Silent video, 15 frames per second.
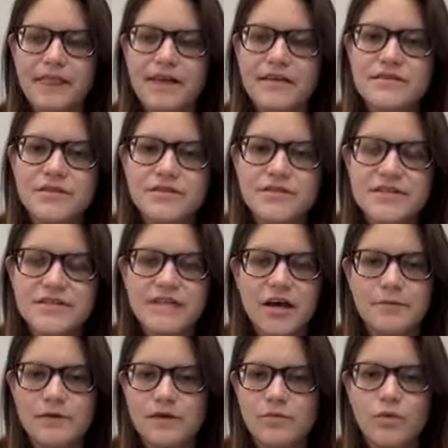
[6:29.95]
So just tell
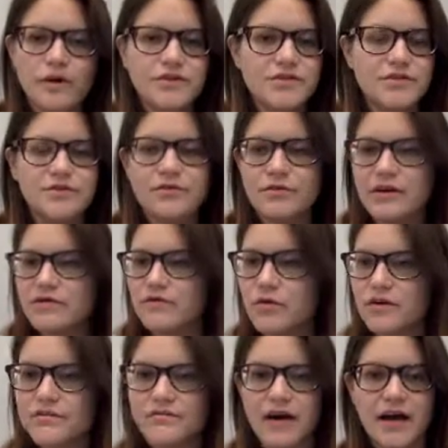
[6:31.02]
me 1, 2, 3, 4,
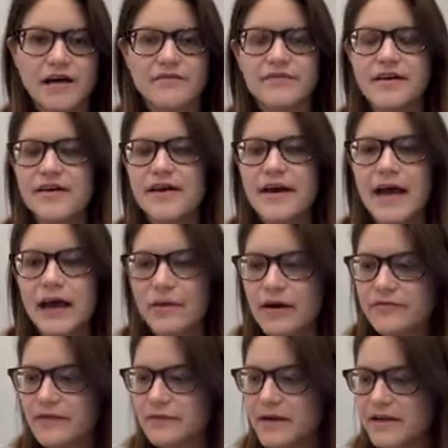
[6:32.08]
5,
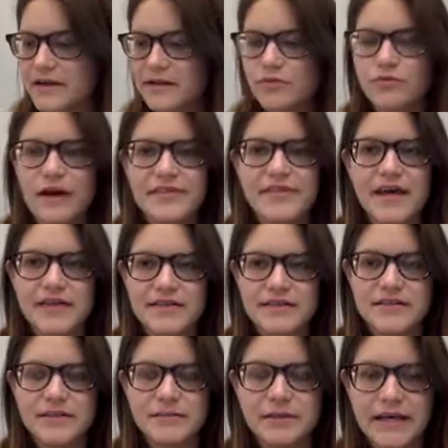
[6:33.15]
however many, write that into
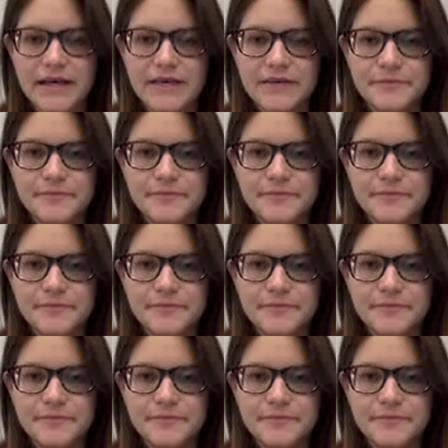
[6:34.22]
the blank.